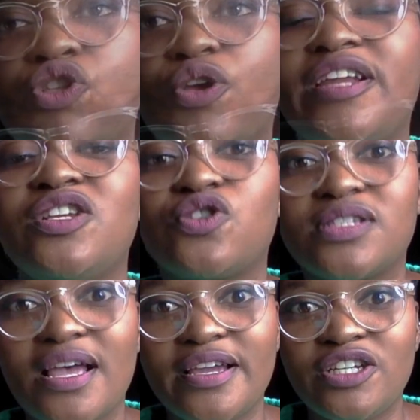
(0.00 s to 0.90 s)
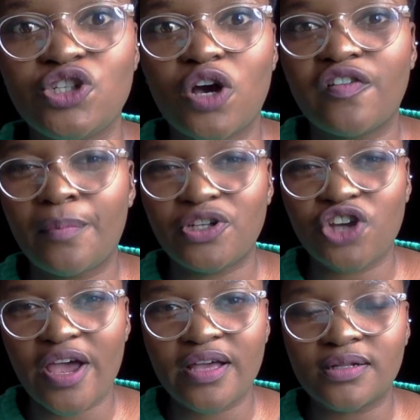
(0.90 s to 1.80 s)
so in a society of a
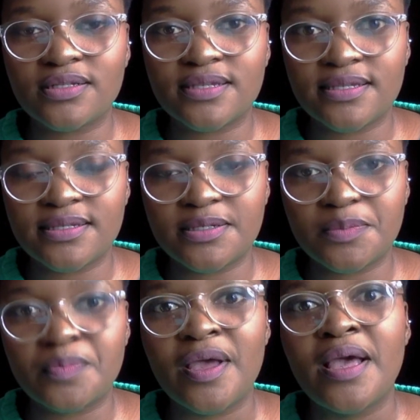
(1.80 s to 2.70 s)
patriarchal system,